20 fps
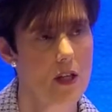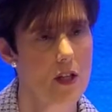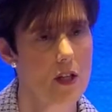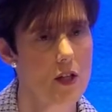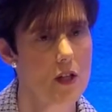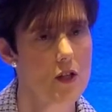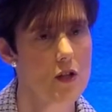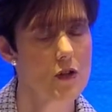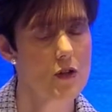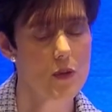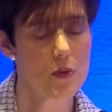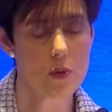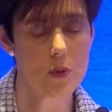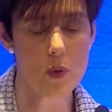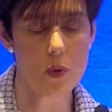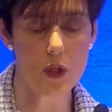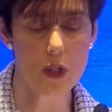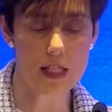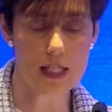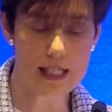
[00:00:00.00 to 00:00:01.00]
Through
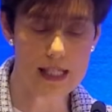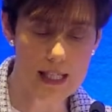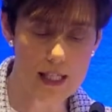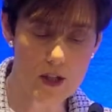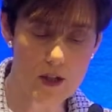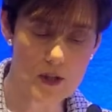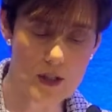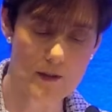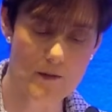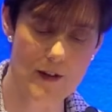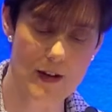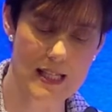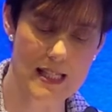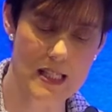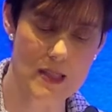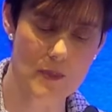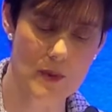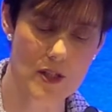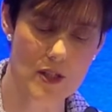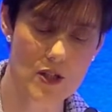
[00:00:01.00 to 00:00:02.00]
continued
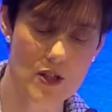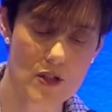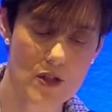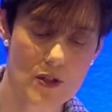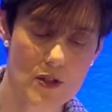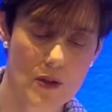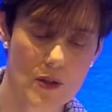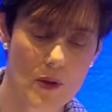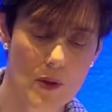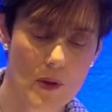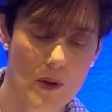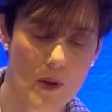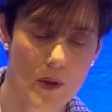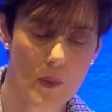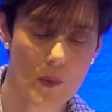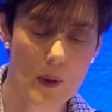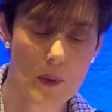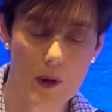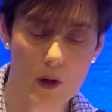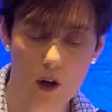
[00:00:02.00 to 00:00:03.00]
investment,
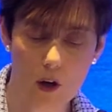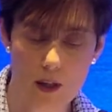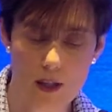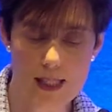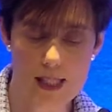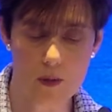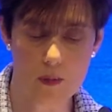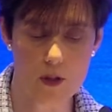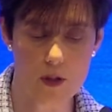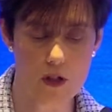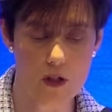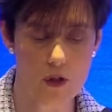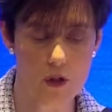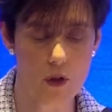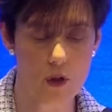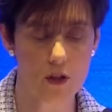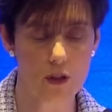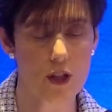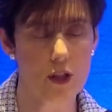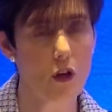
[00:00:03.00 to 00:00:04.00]
we will also
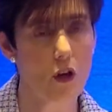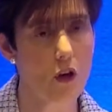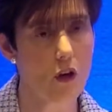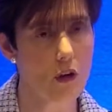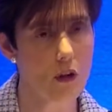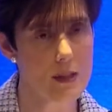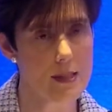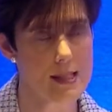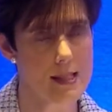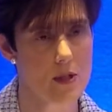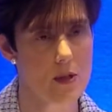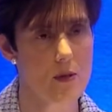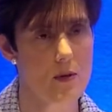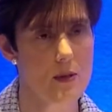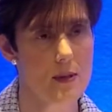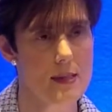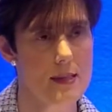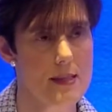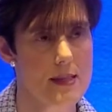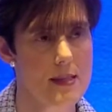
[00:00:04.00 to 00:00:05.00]
ensure that all
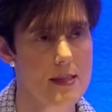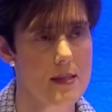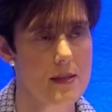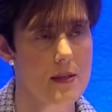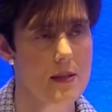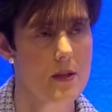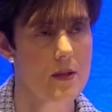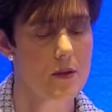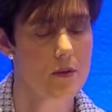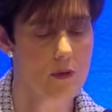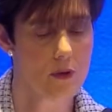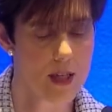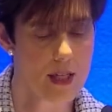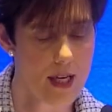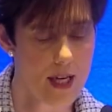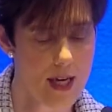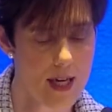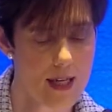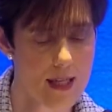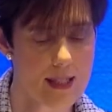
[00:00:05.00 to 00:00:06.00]
schools,
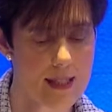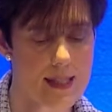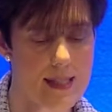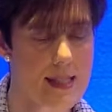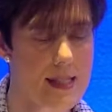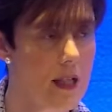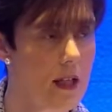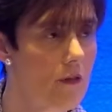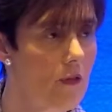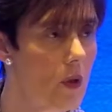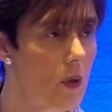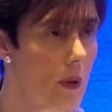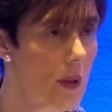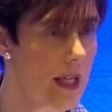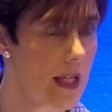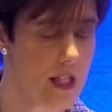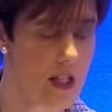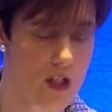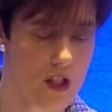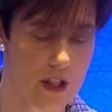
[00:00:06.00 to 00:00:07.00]
regardless of
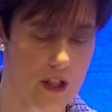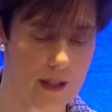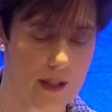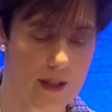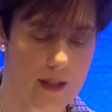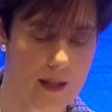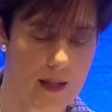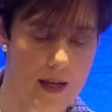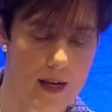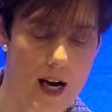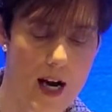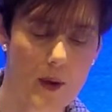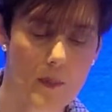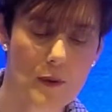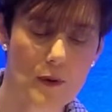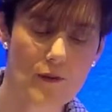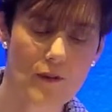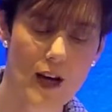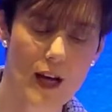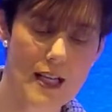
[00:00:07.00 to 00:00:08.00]
location, are
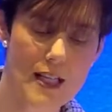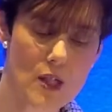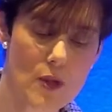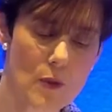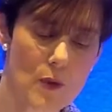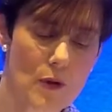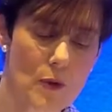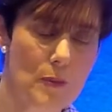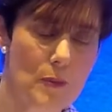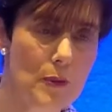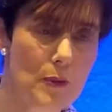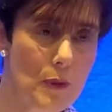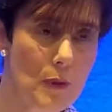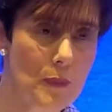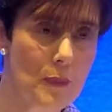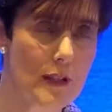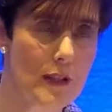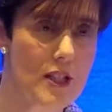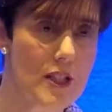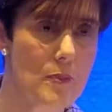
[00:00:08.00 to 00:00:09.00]
provided with
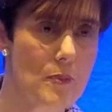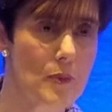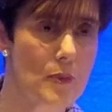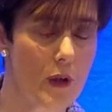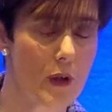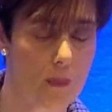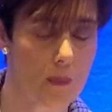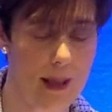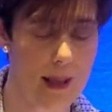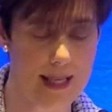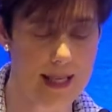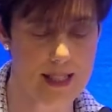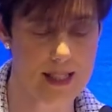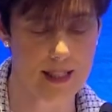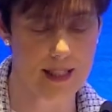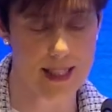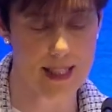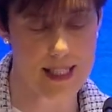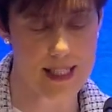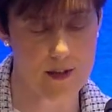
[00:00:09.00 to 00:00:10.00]
appropriate broadband
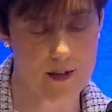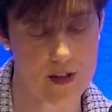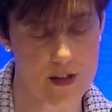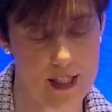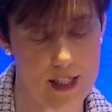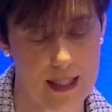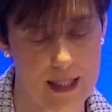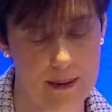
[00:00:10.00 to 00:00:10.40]
connectivity.